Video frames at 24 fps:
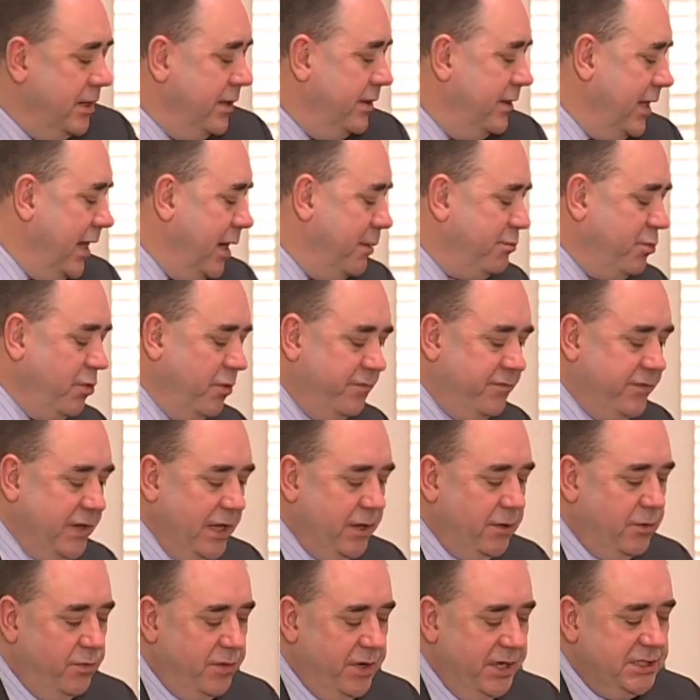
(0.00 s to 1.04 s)
The Arbroath
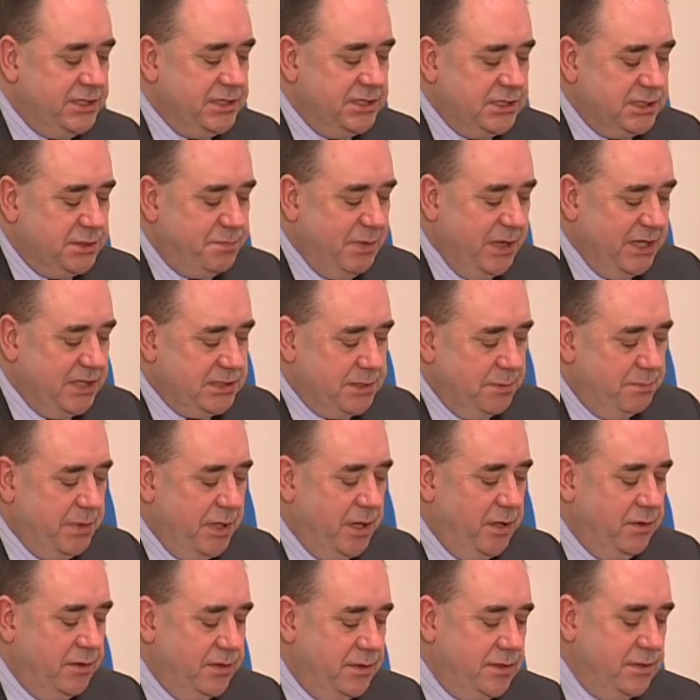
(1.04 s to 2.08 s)
Declaration speaks
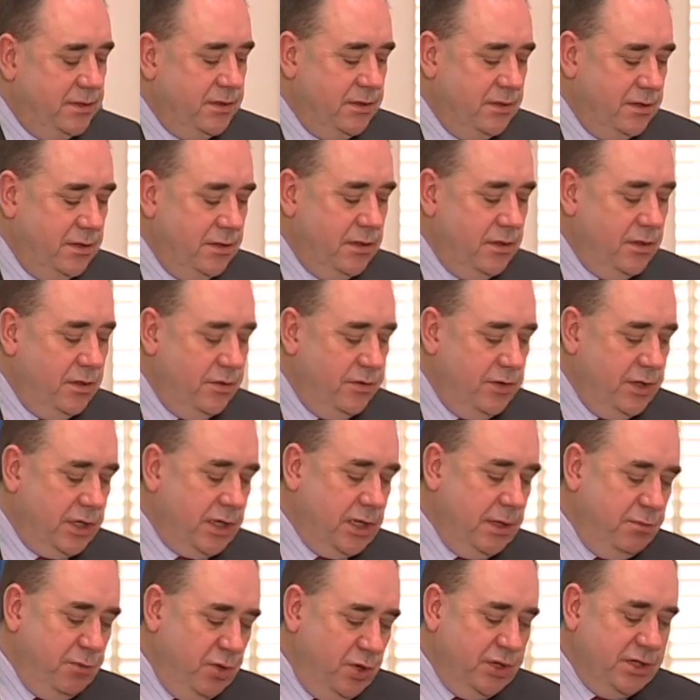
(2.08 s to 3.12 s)
about the
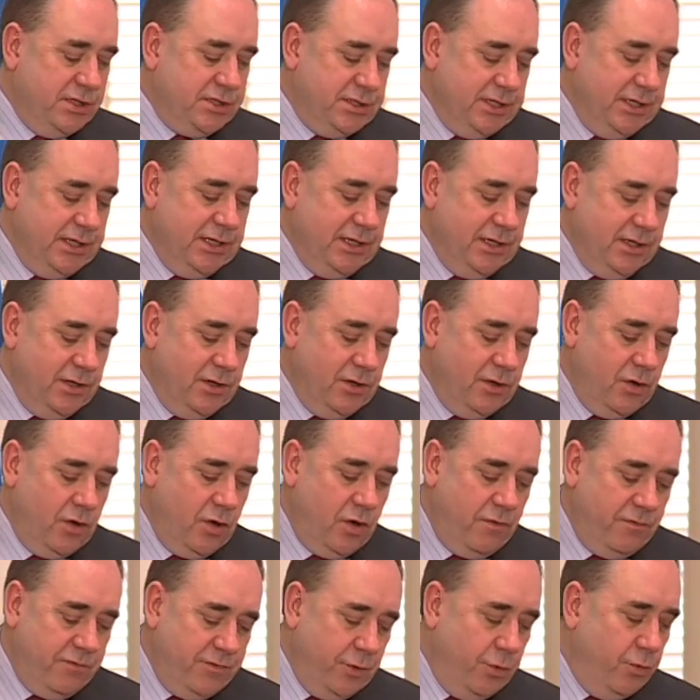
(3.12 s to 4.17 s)
community
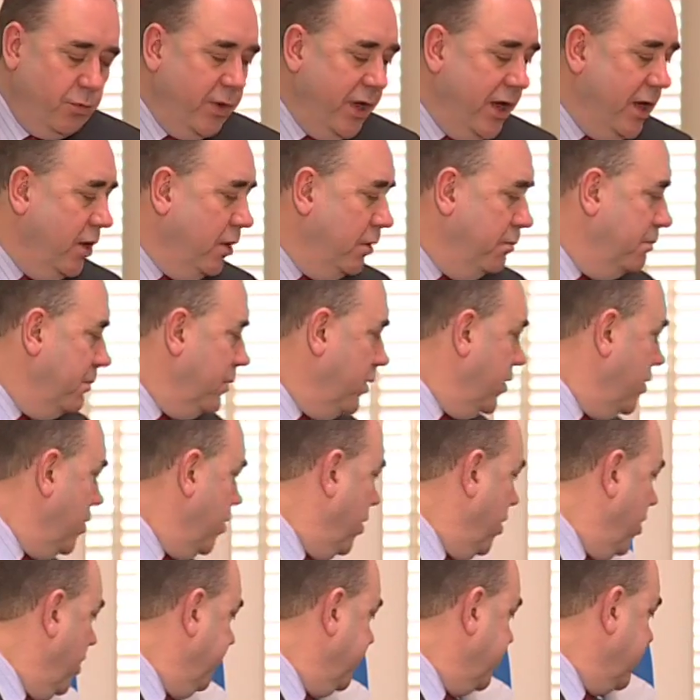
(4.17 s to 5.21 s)
of the realm
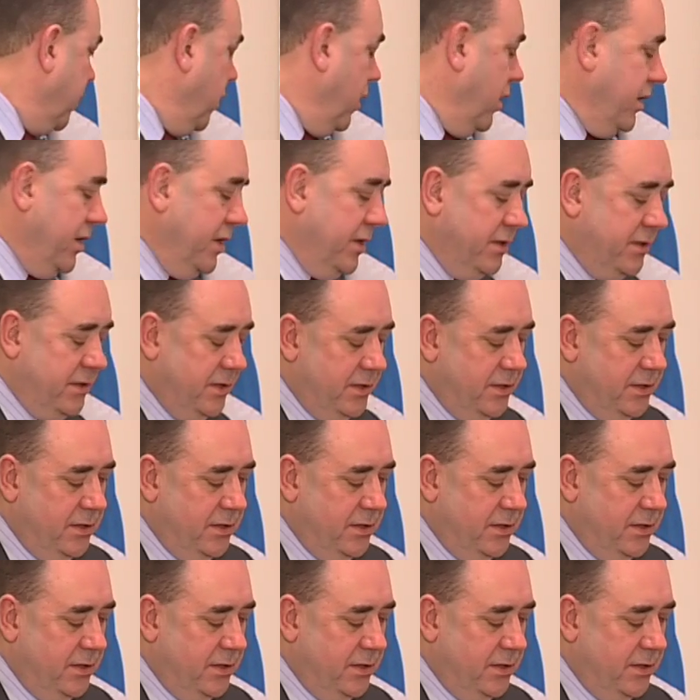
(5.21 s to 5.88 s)
of Scotland.